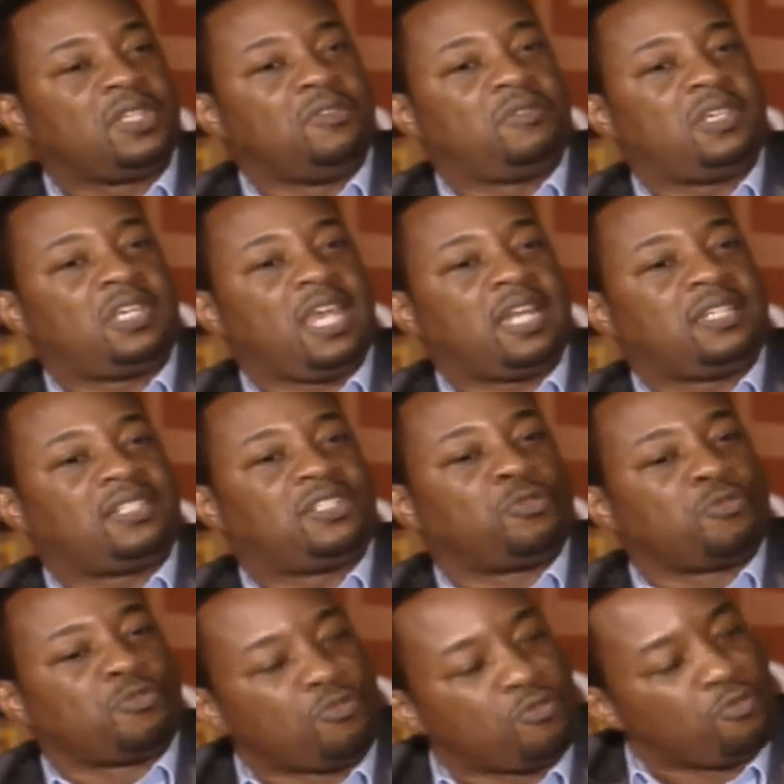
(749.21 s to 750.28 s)
you can't
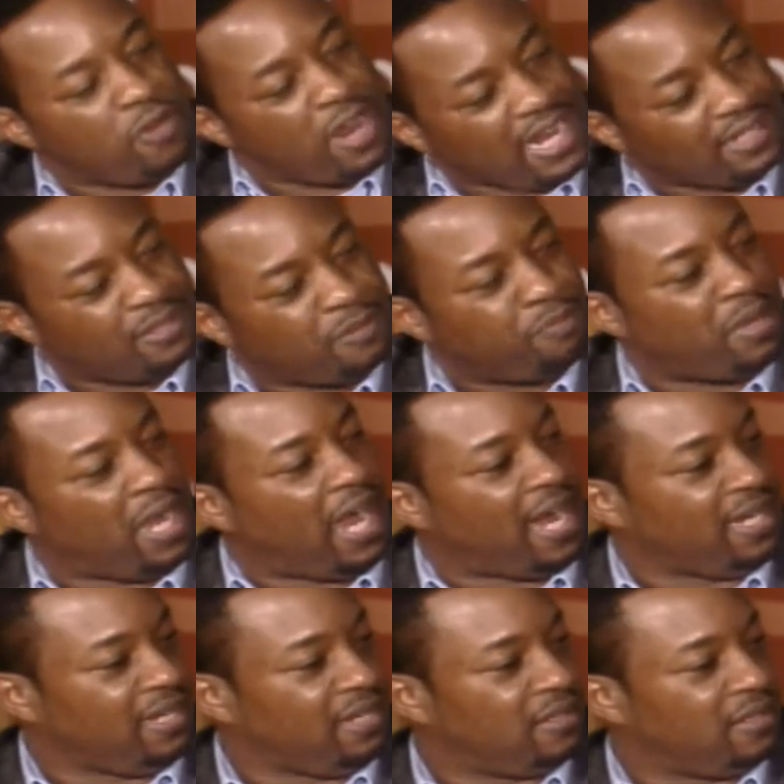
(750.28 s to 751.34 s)
direct the
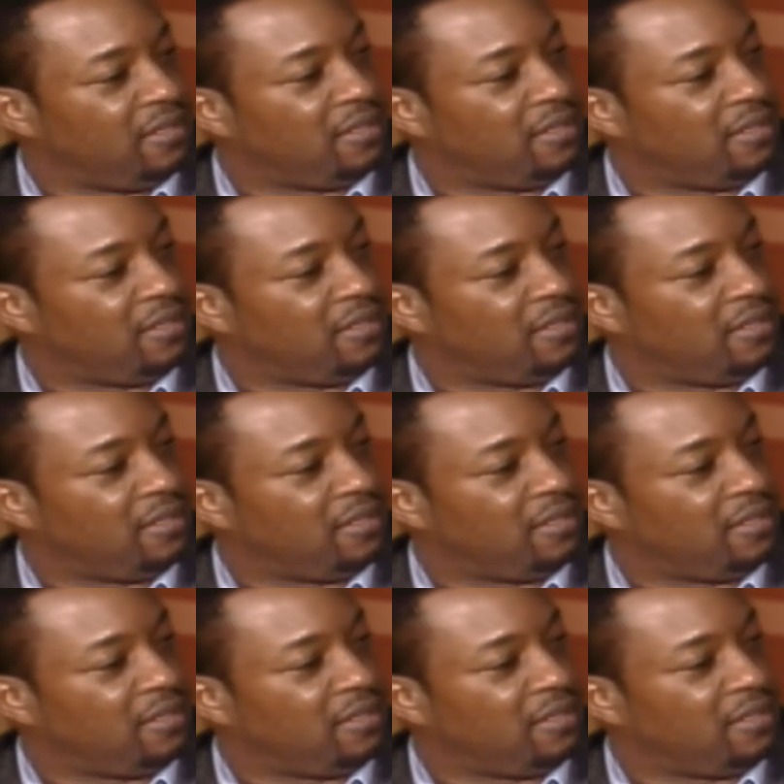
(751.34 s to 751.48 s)
body